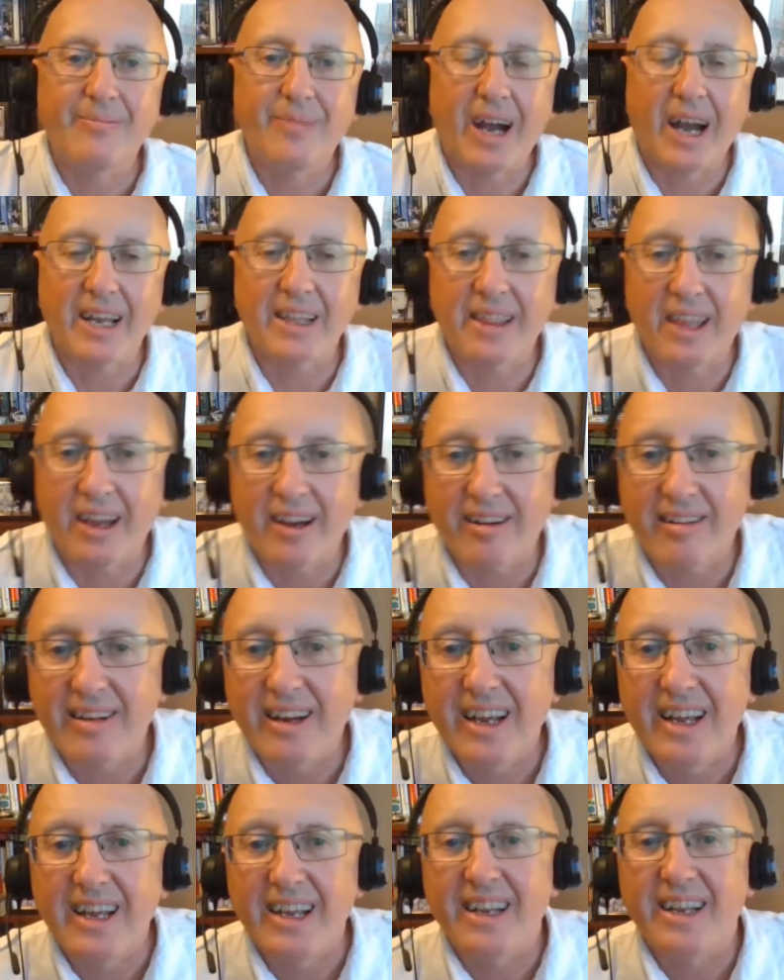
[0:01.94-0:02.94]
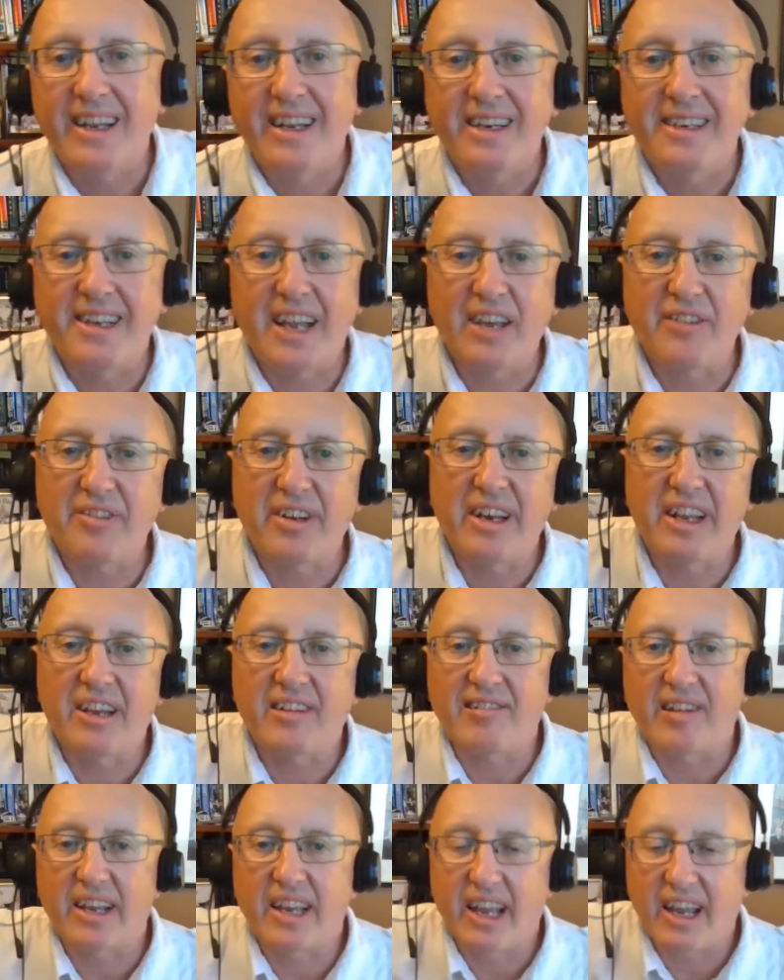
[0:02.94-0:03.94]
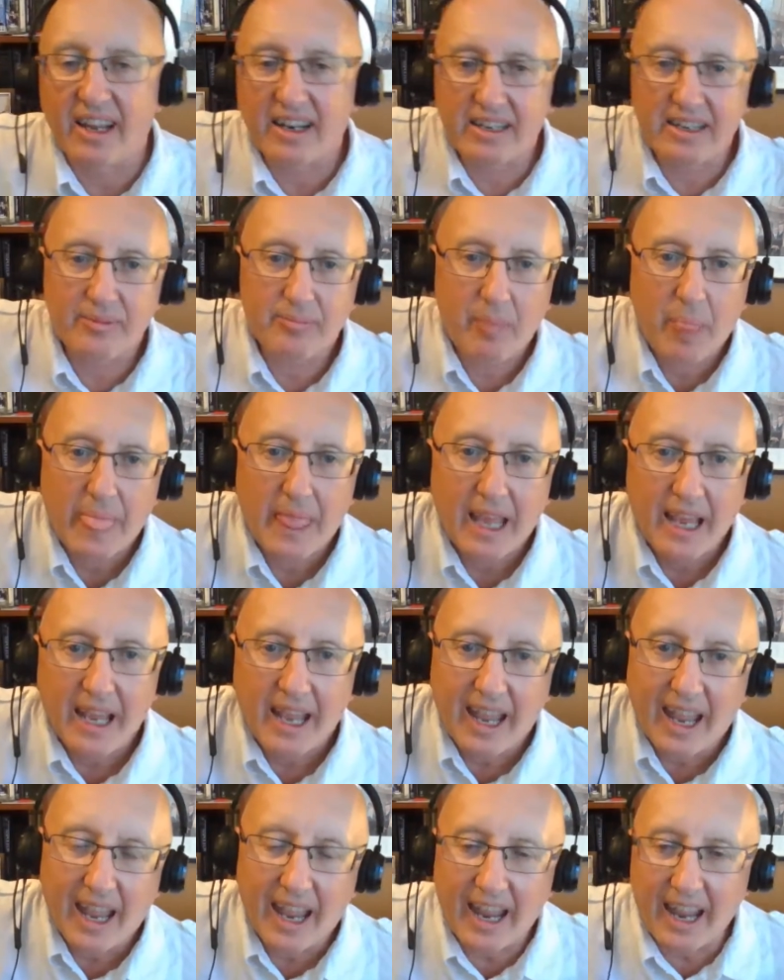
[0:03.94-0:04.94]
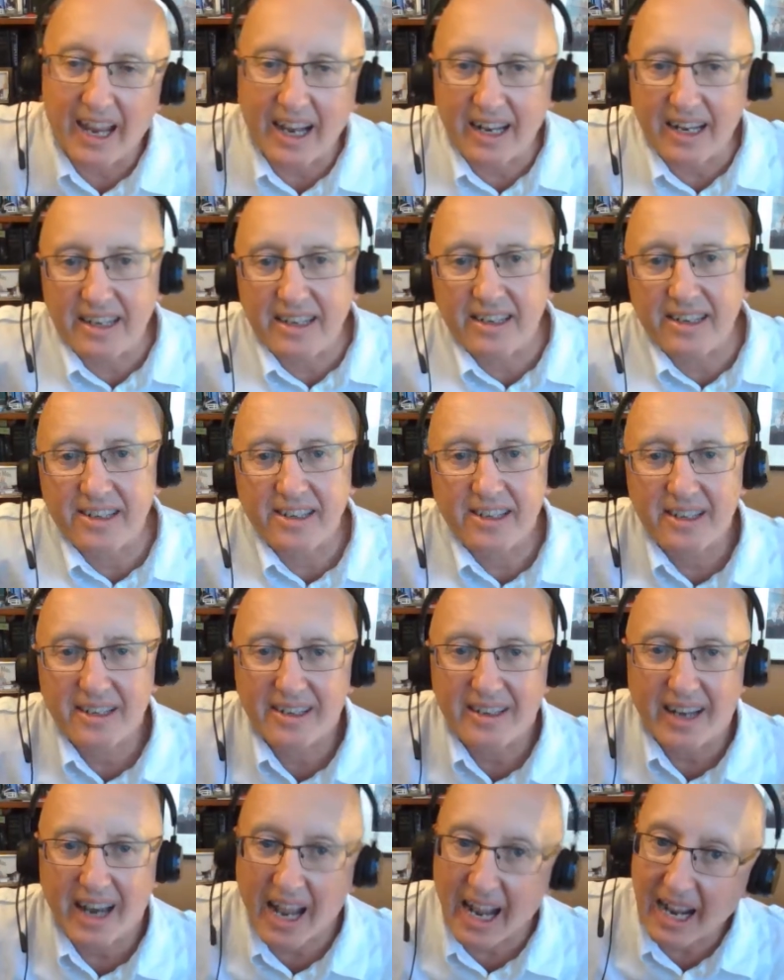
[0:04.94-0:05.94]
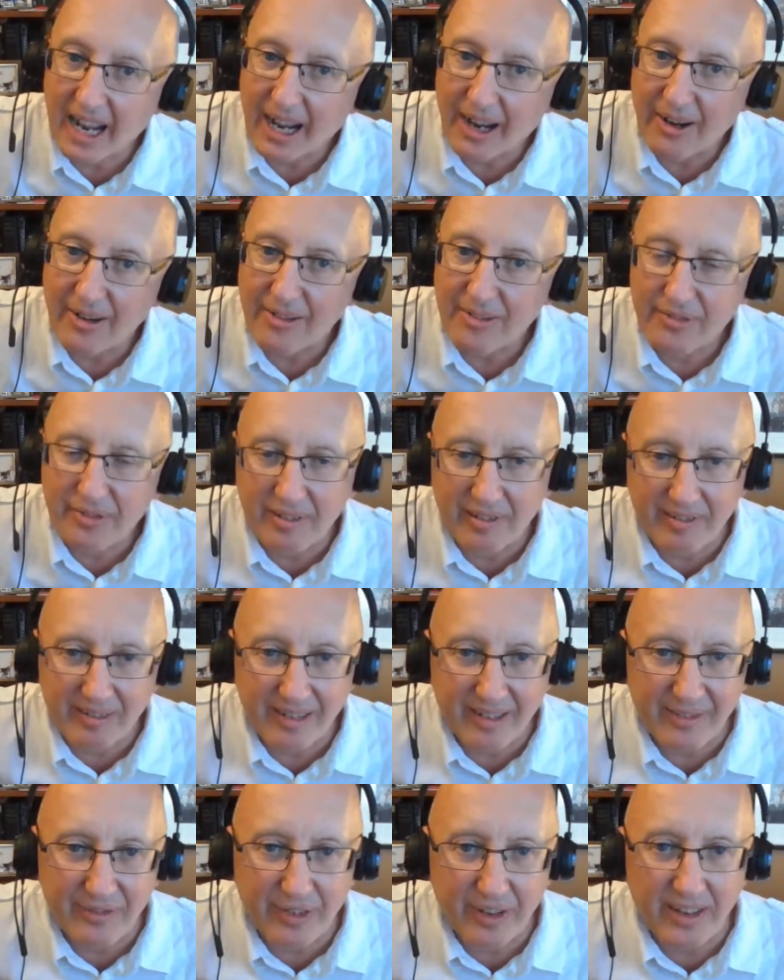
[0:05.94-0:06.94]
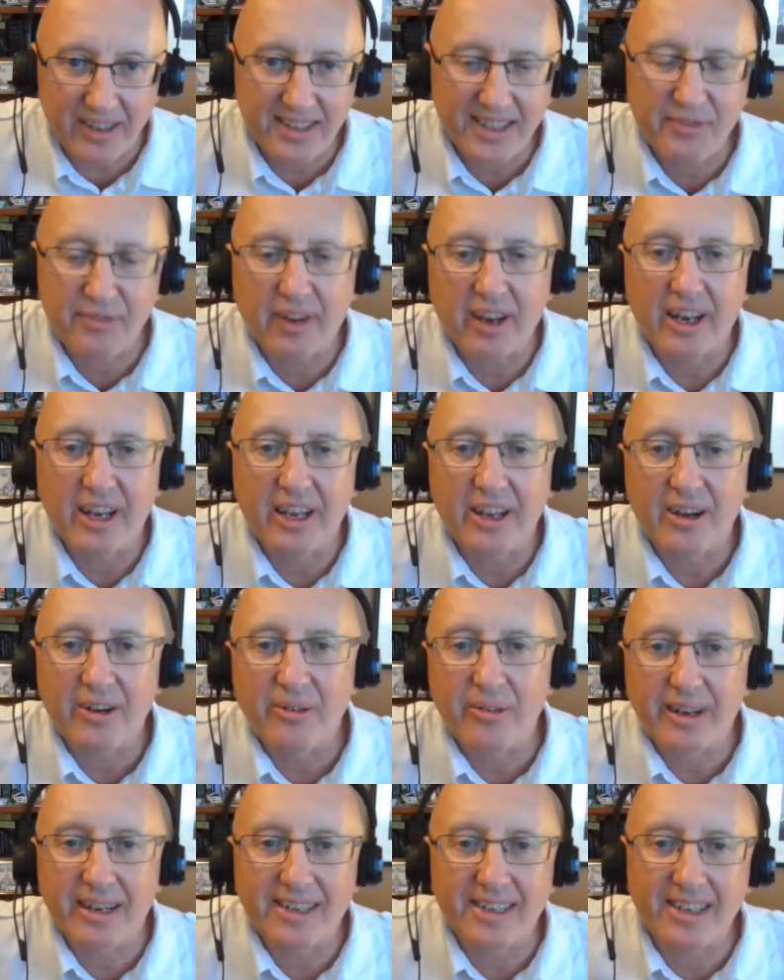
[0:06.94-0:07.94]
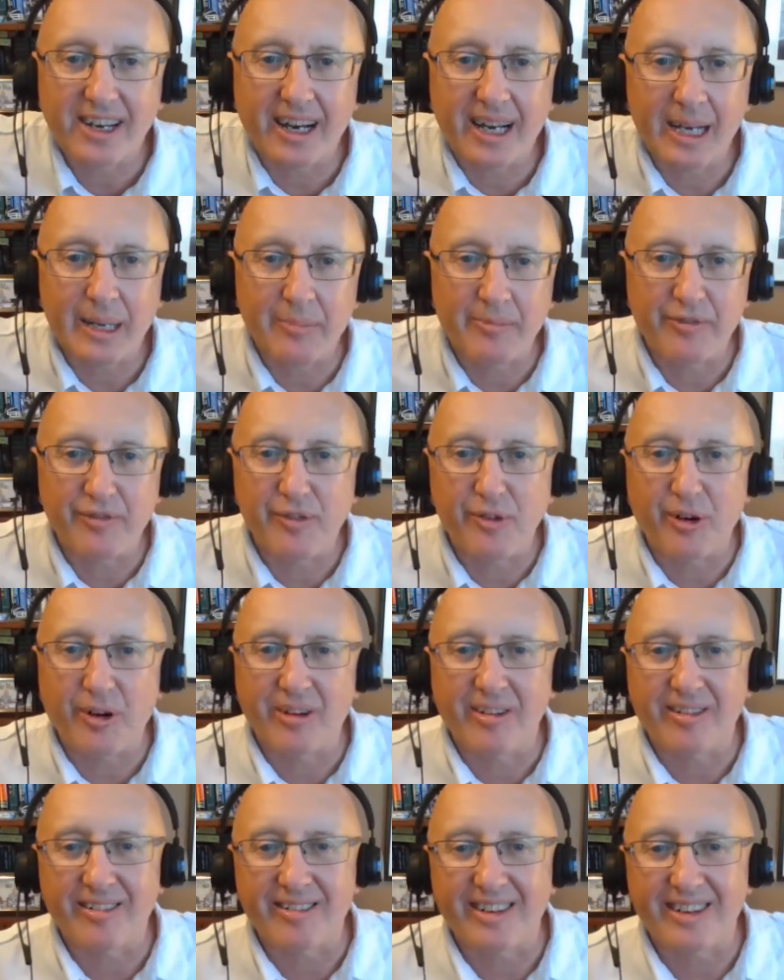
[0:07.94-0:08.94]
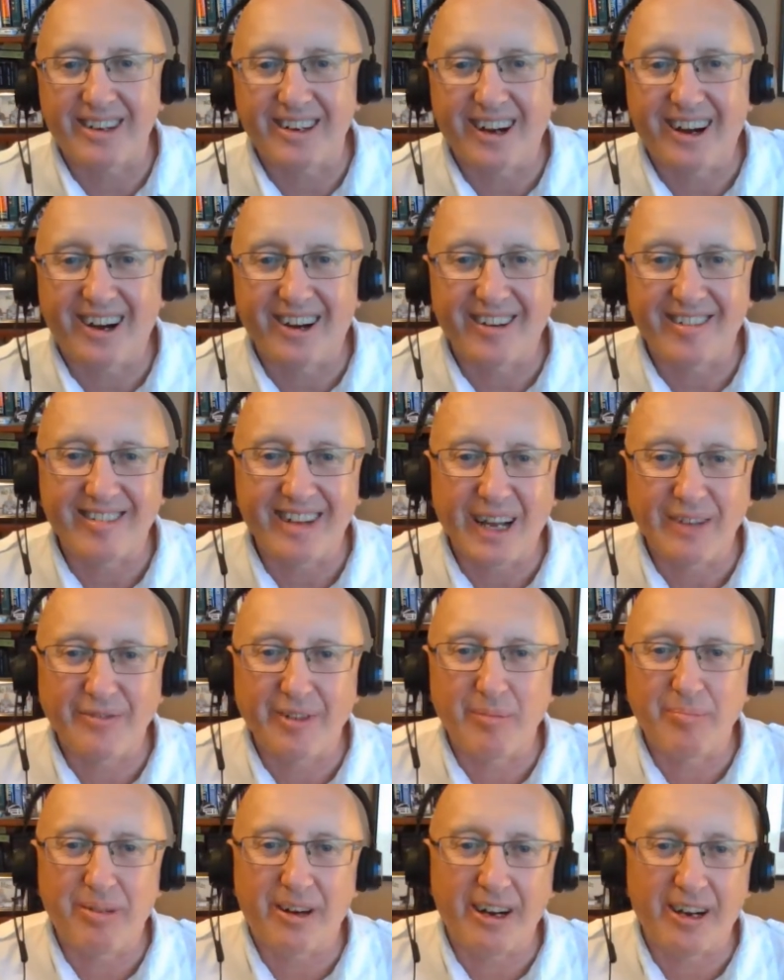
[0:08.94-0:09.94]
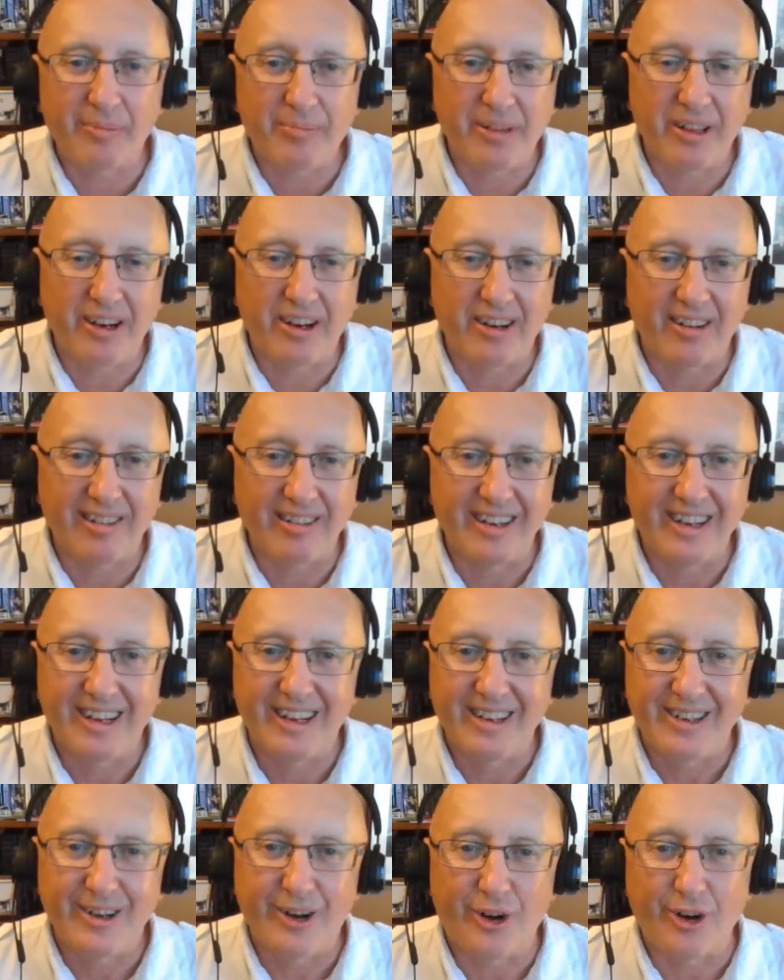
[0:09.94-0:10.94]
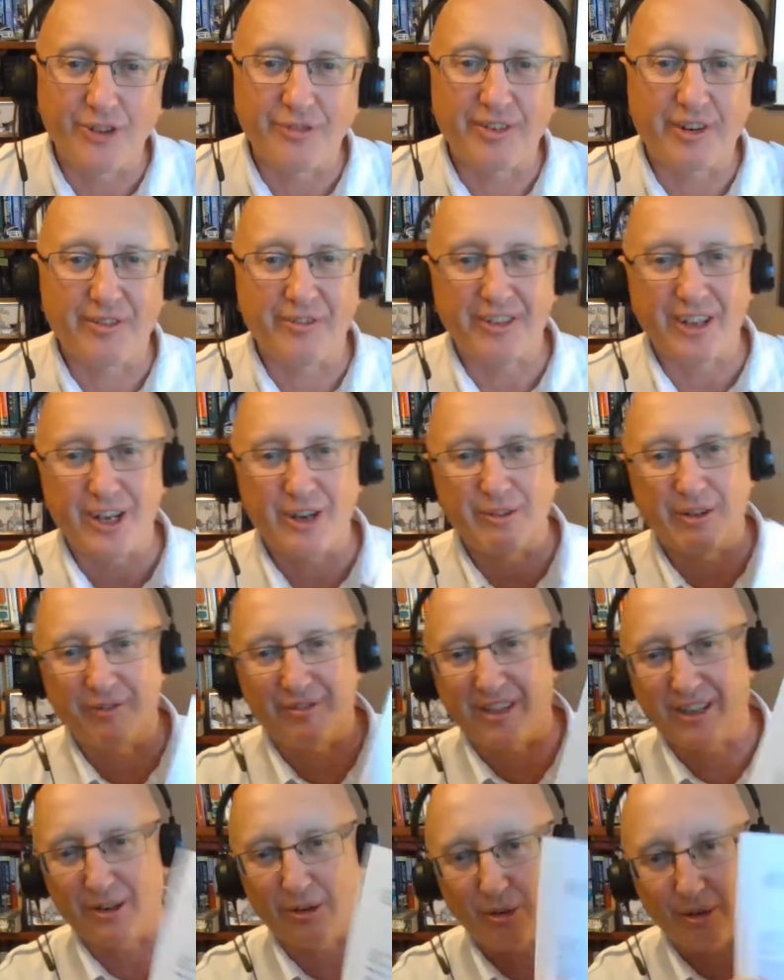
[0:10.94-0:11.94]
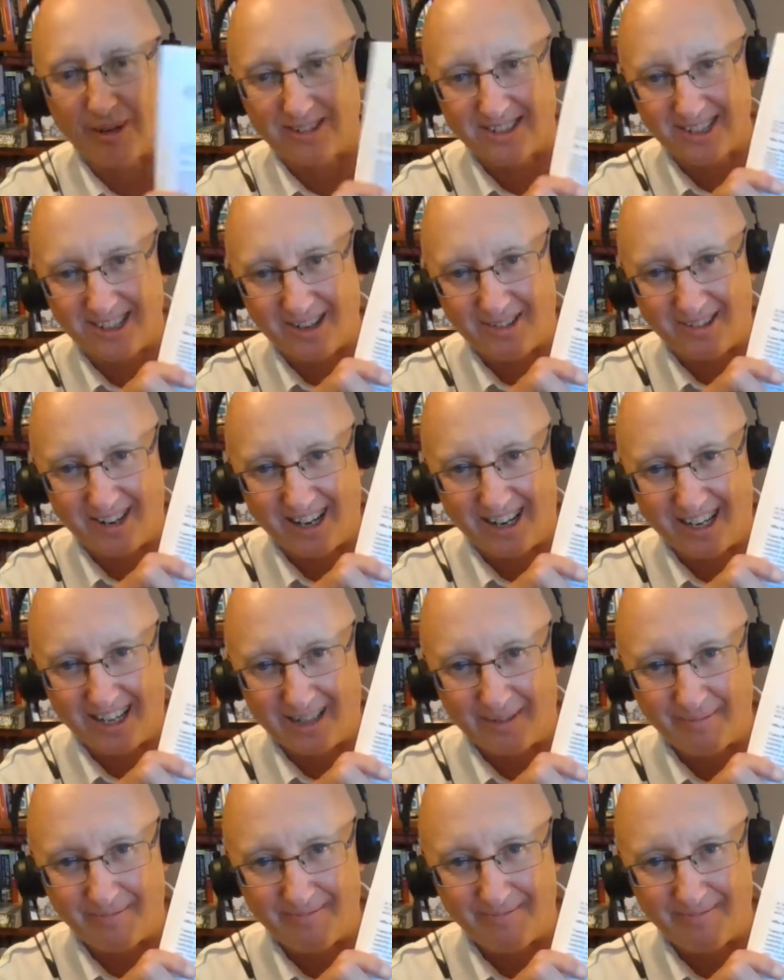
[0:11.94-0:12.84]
Hi there, David here again. And now for this video, it's time for our ever popular overview of the course outline.